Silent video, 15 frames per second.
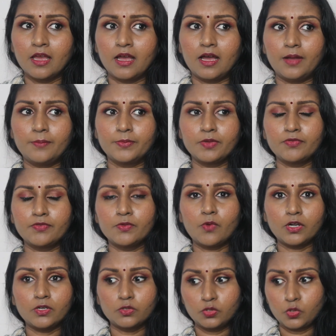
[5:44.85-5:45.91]
um, if you
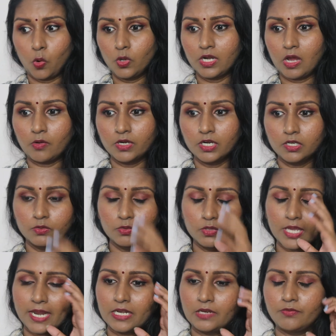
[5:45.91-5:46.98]
want to tone down a look
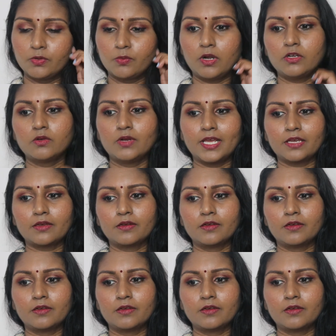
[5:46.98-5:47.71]
and if you want to like